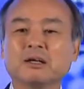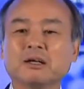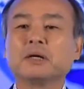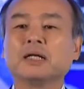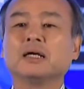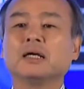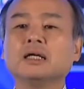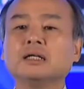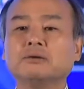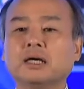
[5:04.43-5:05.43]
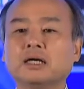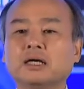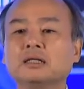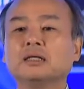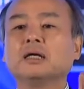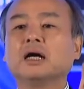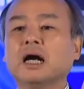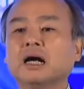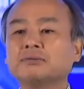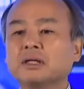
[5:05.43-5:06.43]
But anyway,
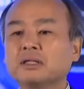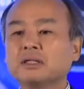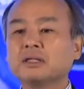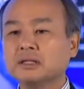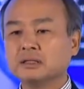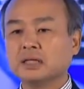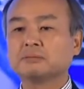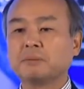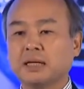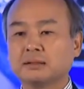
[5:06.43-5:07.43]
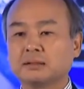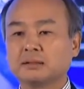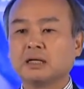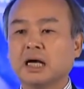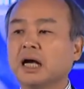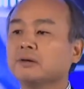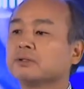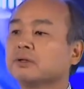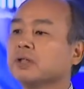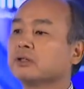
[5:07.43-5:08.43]
after 10 years has passed,
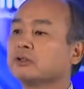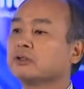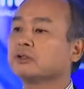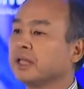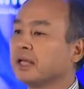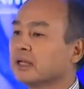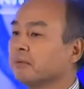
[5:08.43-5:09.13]
out of the top 10